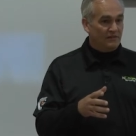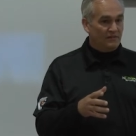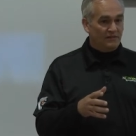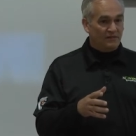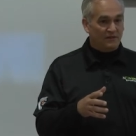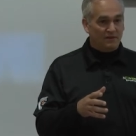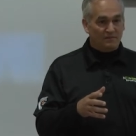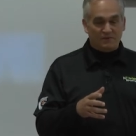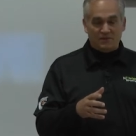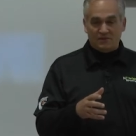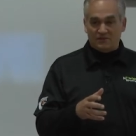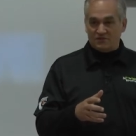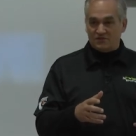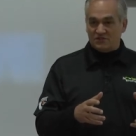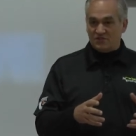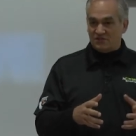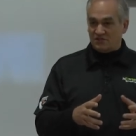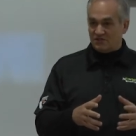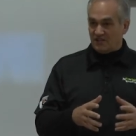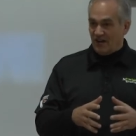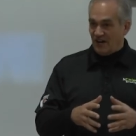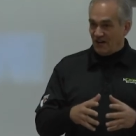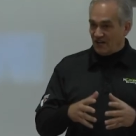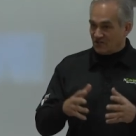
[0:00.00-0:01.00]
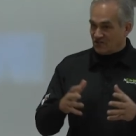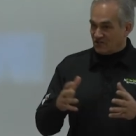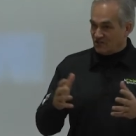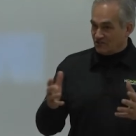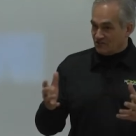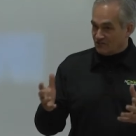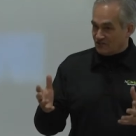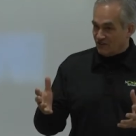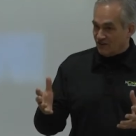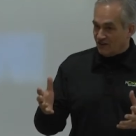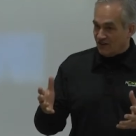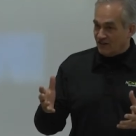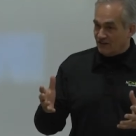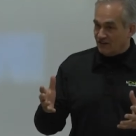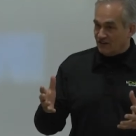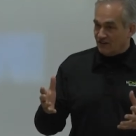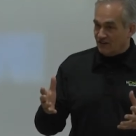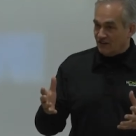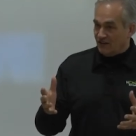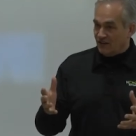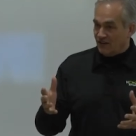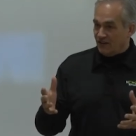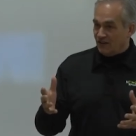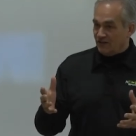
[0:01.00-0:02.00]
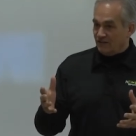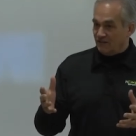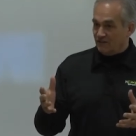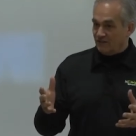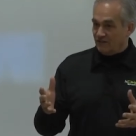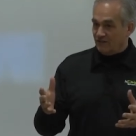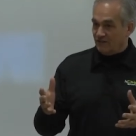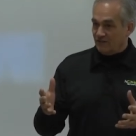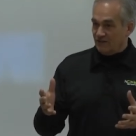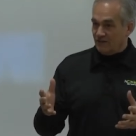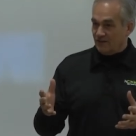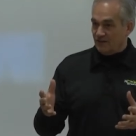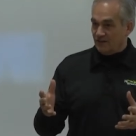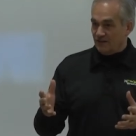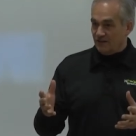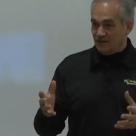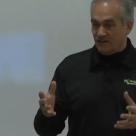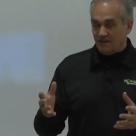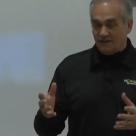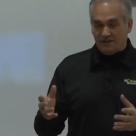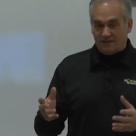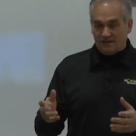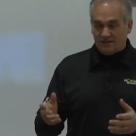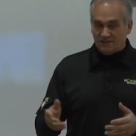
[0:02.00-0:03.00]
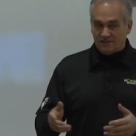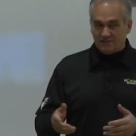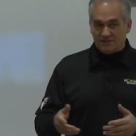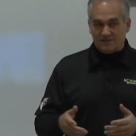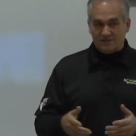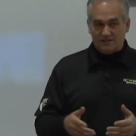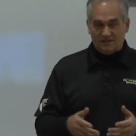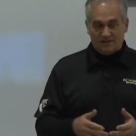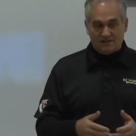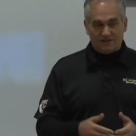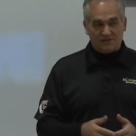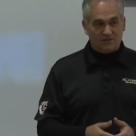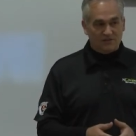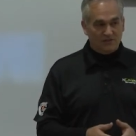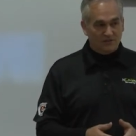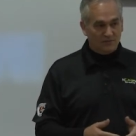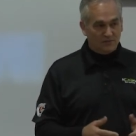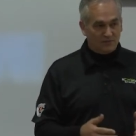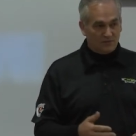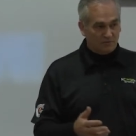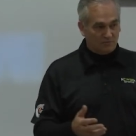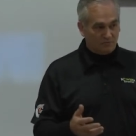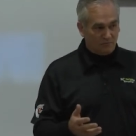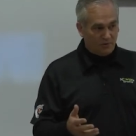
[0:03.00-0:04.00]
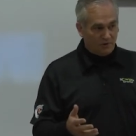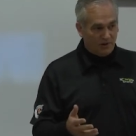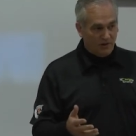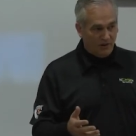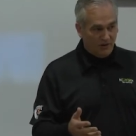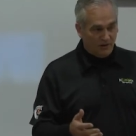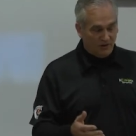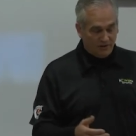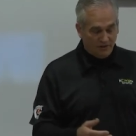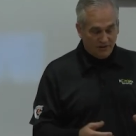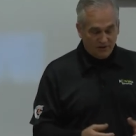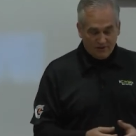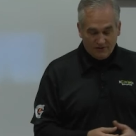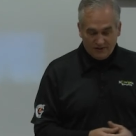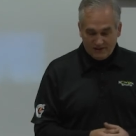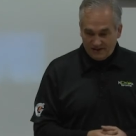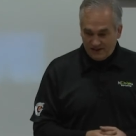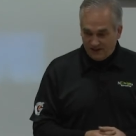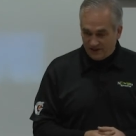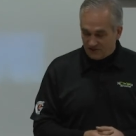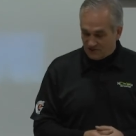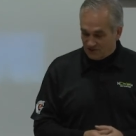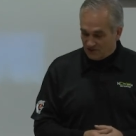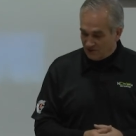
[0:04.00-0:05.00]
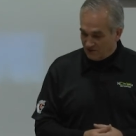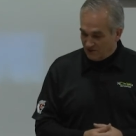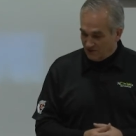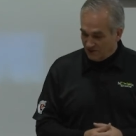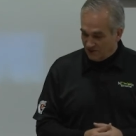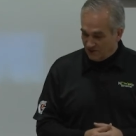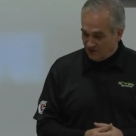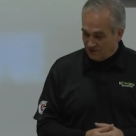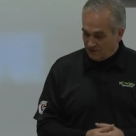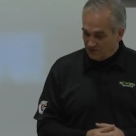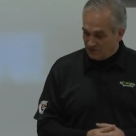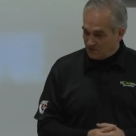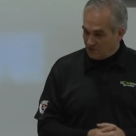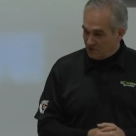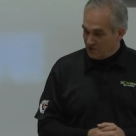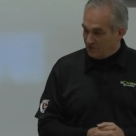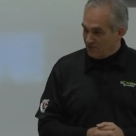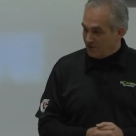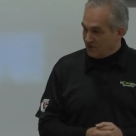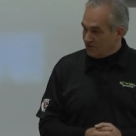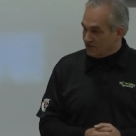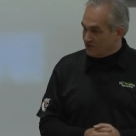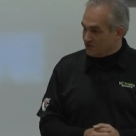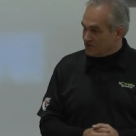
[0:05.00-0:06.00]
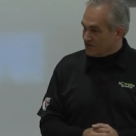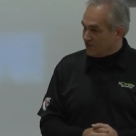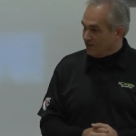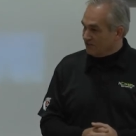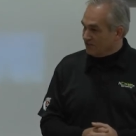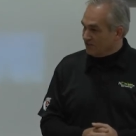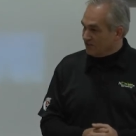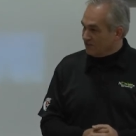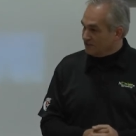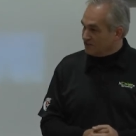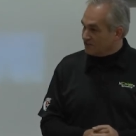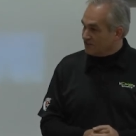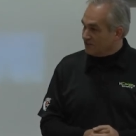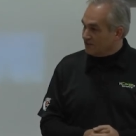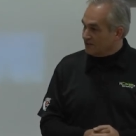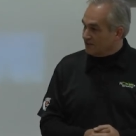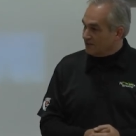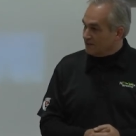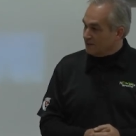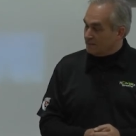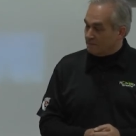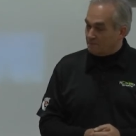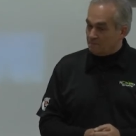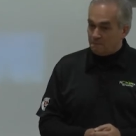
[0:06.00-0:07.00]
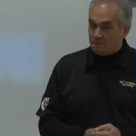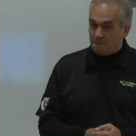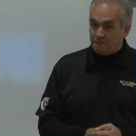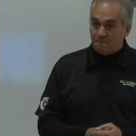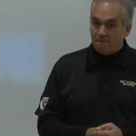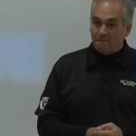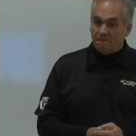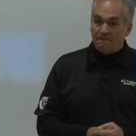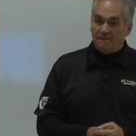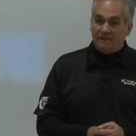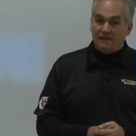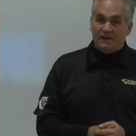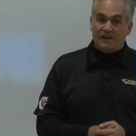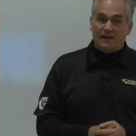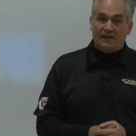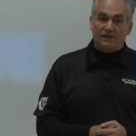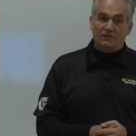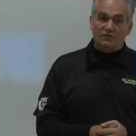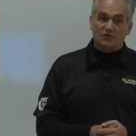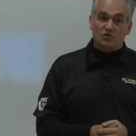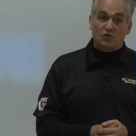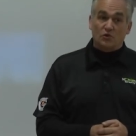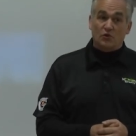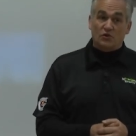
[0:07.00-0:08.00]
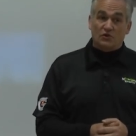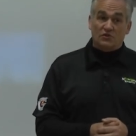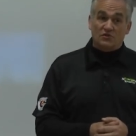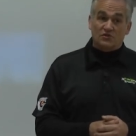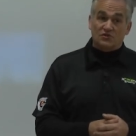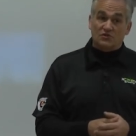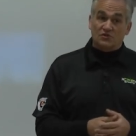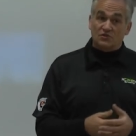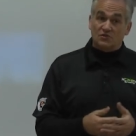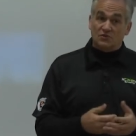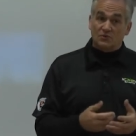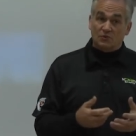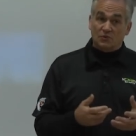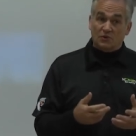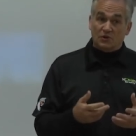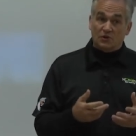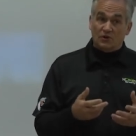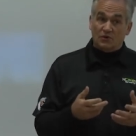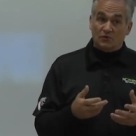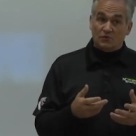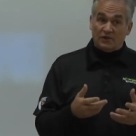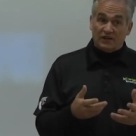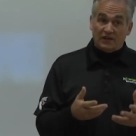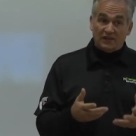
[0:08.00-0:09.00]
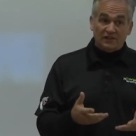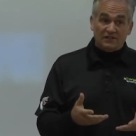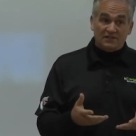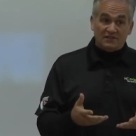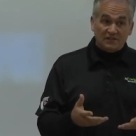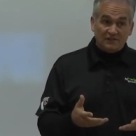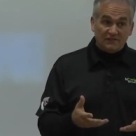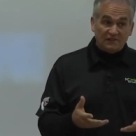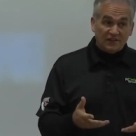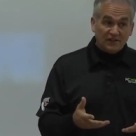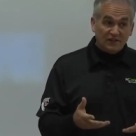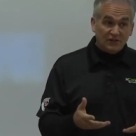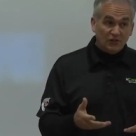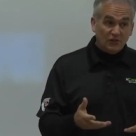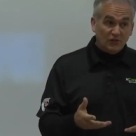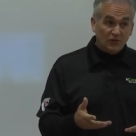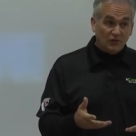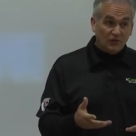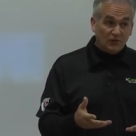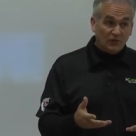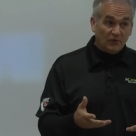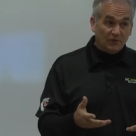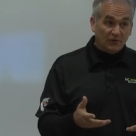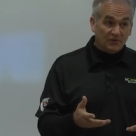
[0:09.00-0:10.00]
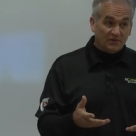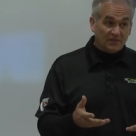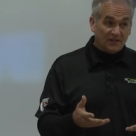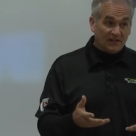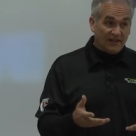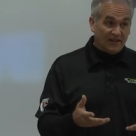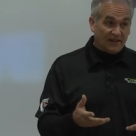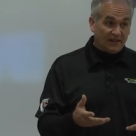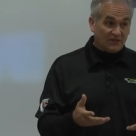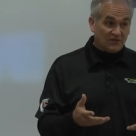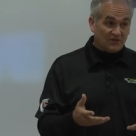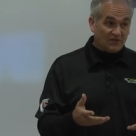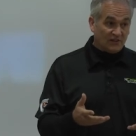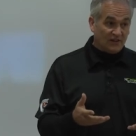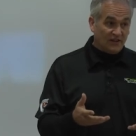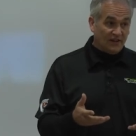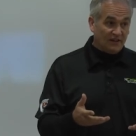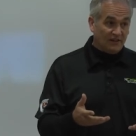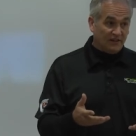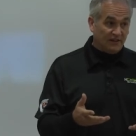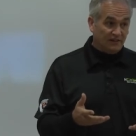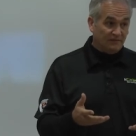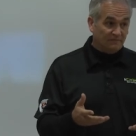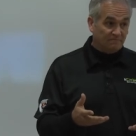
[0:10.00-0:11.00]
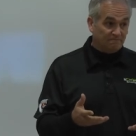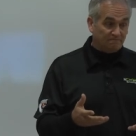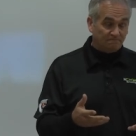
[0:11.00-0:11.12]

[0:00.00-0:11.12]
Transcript: I mean, there's these auctions, all right? And, and uh, now this actually was pretty long ago, I guess. Uh, it would have been in the 70s. And tourists were relatively new to Lancaster County.